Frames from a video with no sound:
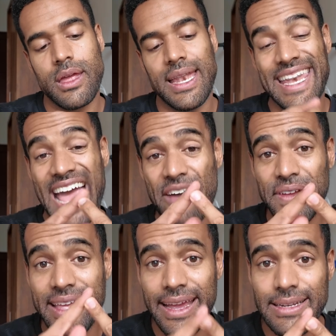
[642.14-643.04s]

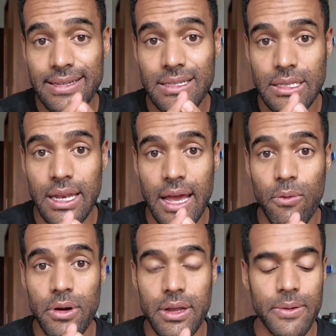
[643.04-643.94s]
navigate the
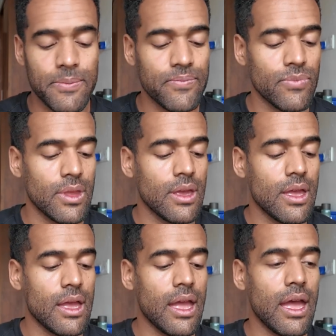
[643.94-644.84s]
network,
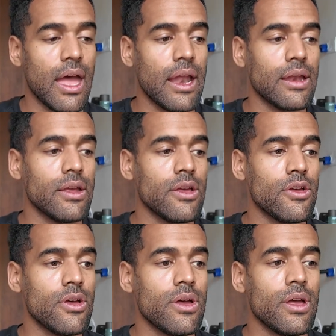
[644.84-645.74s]
and
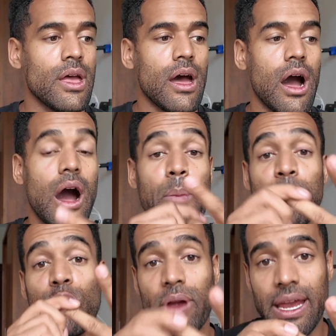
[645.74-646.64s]

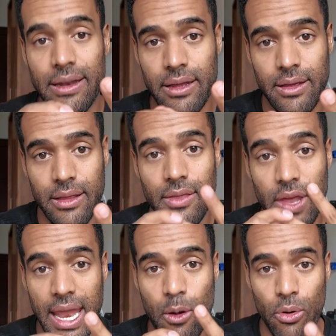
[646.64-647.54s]
upgrade the
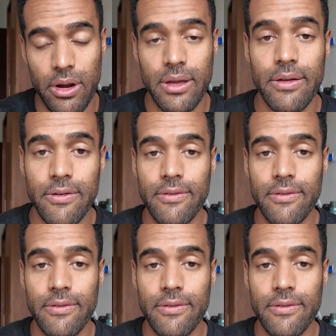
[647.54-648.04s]
network.